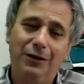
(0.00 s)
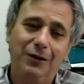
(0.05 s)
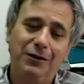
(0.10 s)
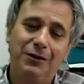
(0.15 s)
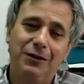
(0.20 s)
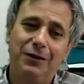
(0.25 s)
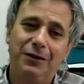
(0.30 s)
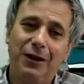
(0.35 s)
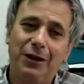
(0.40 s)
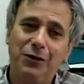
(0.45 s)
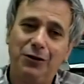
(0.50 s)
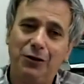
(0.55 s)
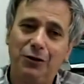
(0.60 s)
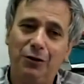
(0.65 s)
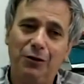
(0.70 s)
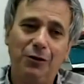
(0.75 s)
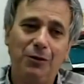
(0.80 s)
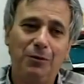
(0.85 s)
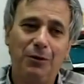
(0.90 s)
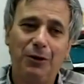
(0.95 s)

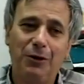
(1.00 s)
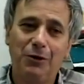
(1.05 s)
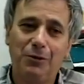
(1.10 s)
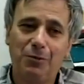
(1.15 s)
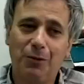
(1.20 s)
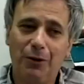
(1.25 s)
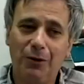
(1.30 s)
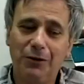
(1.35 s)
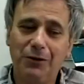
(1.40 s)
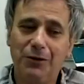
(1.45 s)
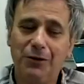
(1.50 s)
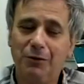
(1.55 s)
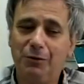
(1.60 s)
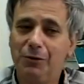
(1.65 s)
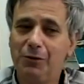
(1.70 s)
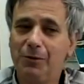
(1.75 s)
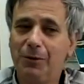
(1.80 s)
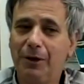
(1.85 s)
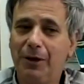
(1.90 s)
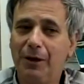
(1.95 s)
dissertation on the British policy,
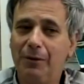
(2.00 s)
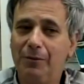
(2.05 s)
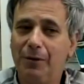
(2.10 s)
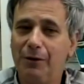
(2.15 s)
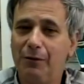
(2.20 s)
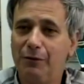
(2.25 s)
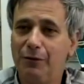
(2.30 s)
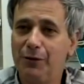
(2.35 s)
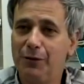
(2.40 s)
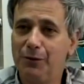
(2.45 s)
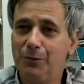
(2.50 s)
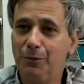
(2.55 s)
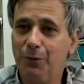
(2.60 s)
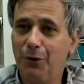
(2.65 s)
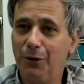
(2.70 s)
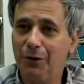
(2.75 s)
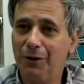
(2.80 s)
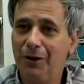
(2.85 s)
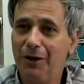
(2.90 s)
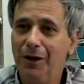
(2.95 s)
which became my first
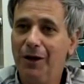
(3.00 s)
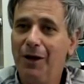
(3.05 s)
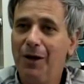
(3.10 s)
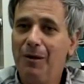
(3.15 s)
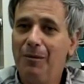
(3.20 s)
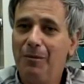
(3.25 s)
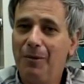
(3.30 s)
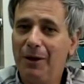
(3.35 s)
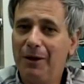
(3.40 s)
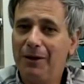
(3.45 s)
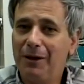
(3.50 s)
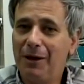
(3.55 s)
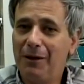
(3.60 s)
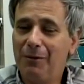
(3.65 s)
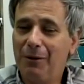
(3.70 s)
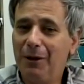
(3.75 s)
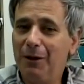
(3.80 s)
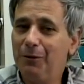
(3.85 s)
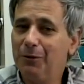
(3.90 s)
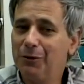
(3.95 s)
book, but I
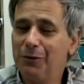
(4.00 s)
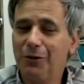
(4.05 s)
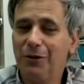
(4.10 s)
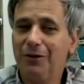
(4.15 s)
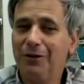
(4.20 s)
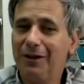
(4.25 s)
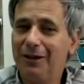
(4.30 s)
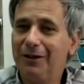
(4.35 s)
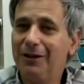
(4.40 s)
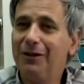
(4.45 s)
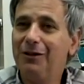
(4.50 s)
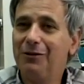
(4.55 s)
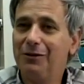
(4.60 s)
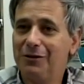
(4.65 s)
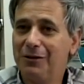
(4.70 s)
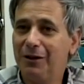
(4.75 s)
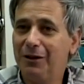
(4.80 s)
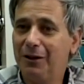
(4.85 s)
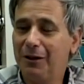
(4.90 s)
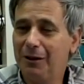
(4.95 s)
really was not that
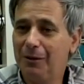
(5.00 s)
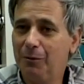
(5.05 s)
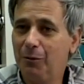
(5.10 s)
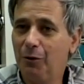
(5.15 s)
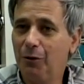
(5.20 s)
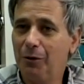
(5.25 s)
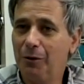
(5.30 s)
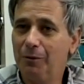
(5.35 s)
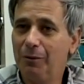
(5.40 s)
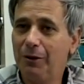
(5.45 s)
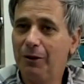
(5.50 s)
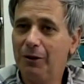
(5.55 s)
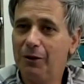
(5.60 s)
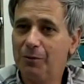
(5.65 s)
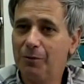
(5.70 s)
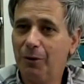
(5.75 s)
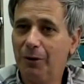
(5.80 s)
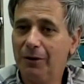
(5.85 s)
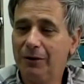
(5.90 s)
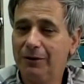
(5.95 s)
interested anymore in the
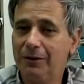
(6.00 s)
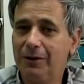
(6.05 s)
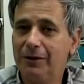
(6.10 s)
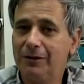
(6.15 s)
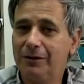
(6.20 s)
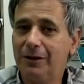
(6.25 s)
British policy.